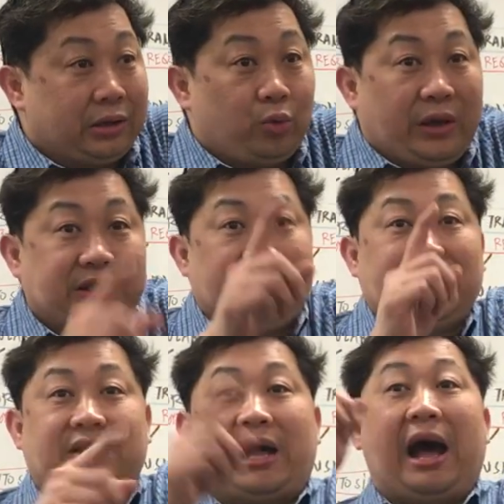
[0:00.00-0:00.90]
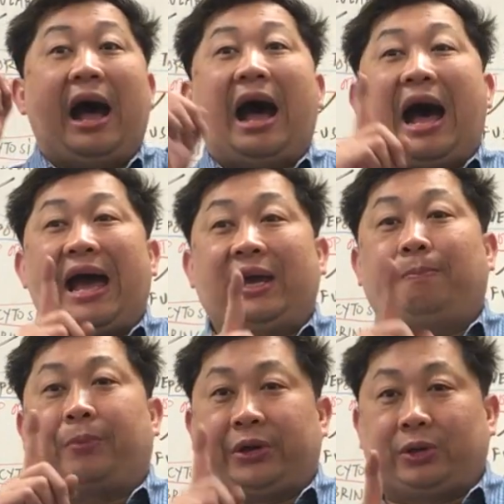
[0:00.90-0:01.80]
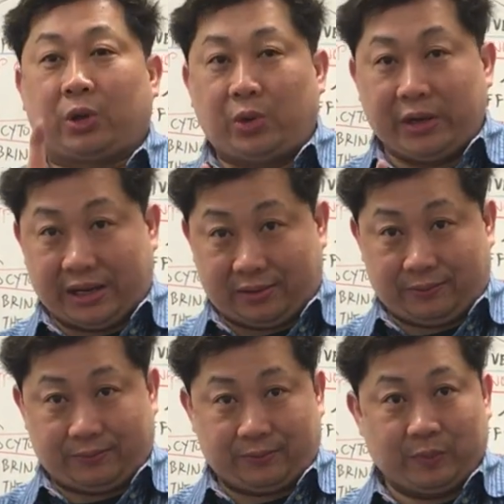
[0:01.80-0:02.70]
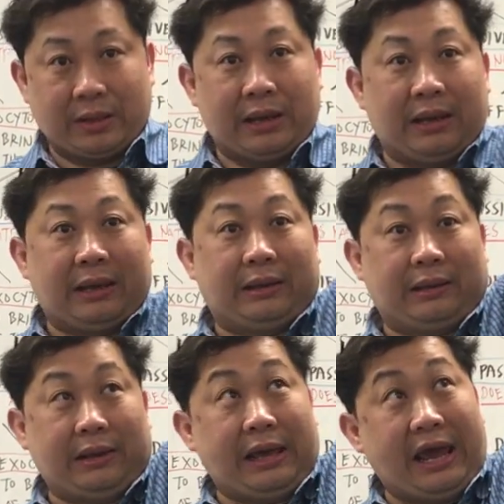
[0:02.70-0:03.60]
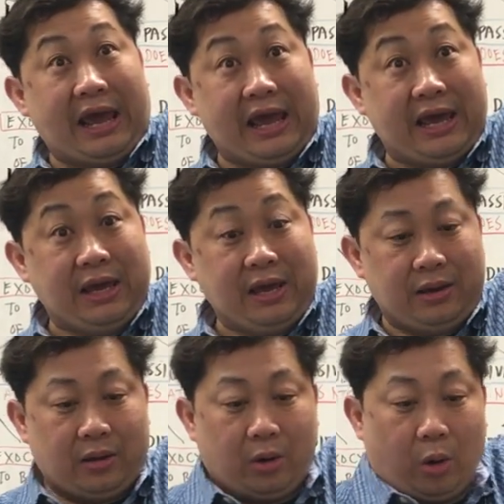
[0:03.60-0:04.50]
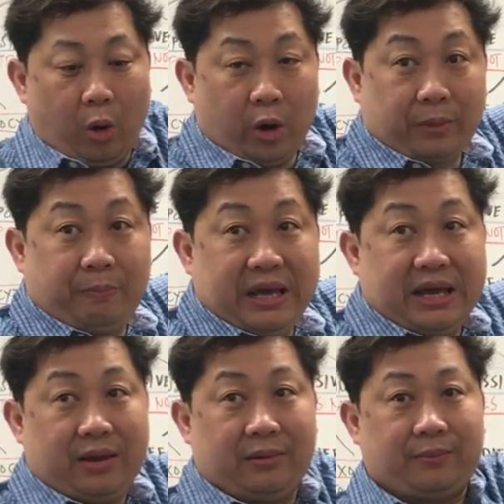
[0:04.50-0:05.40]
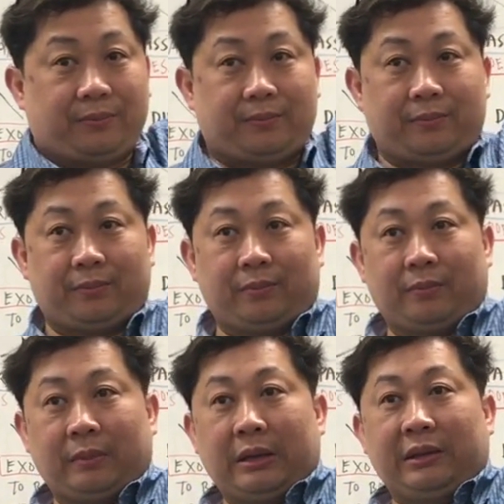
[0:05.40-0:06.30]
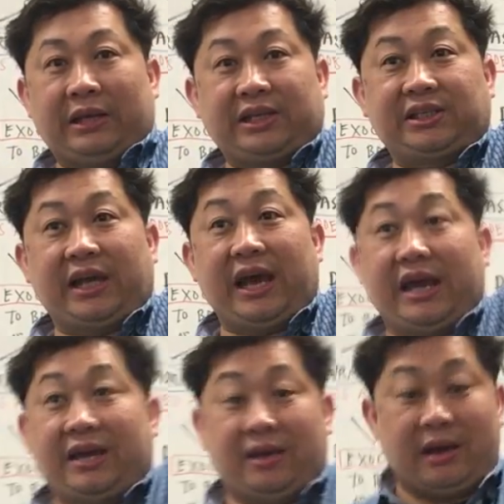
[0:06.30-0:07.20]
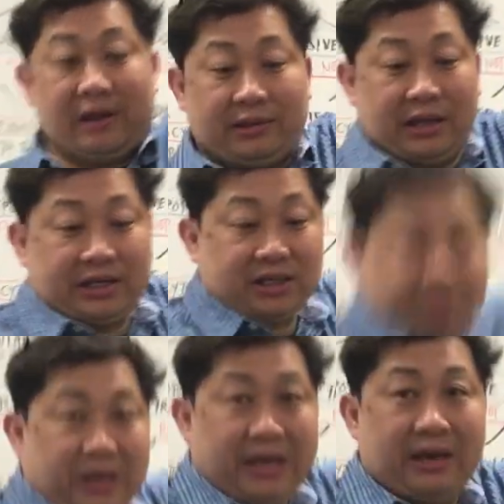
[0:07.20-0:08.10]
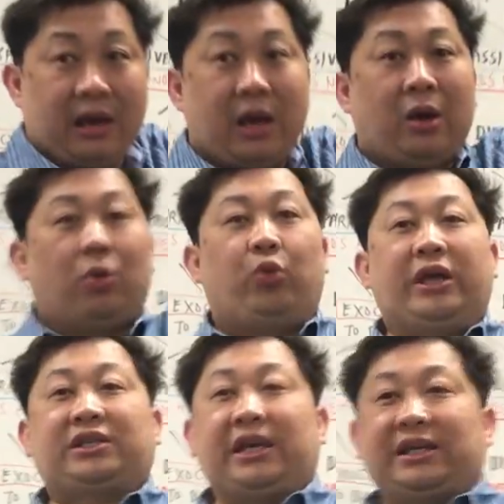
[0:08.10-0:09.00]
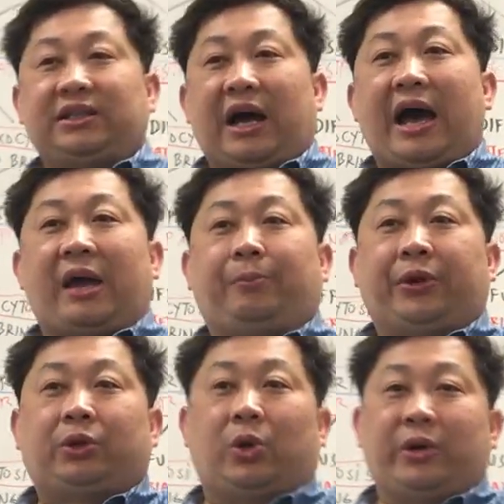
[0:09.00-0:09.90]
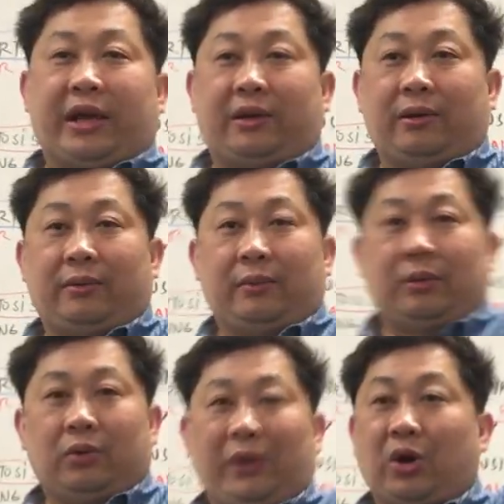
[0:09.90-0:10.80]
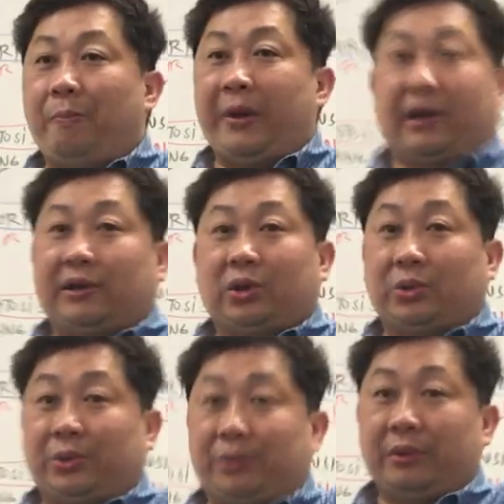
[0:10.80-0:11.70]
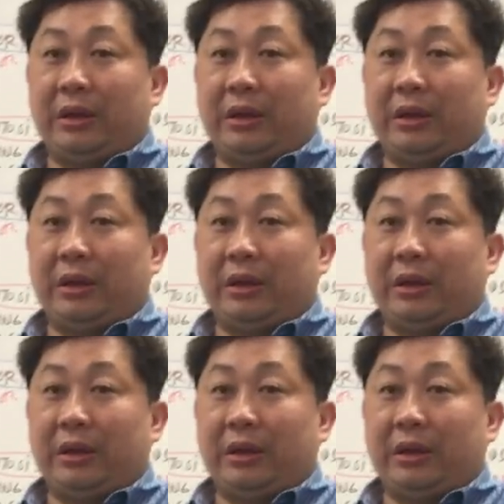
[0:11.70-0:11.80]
Which is the hypertonic? A or B? This is A. This is B. Which is the hypertonic? We compare the two.